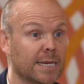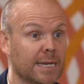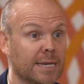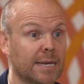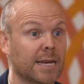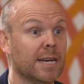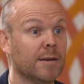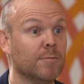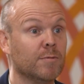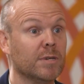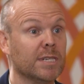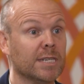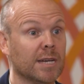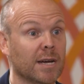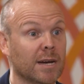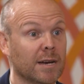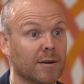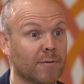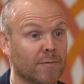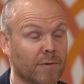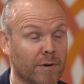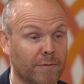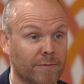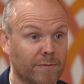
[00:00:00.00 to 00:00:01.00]
he
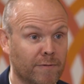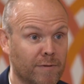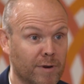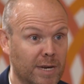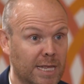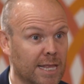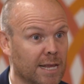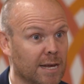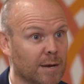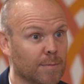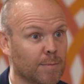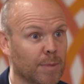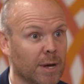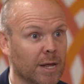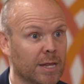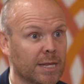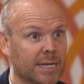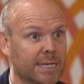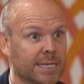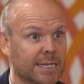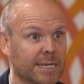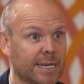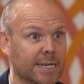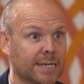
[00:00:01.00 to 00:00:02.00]
resigned from frontline
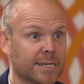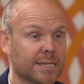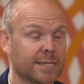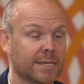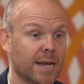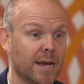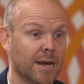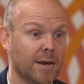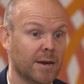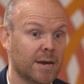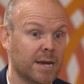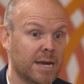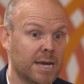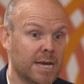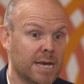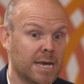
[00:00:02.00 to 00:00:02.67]
politics. So,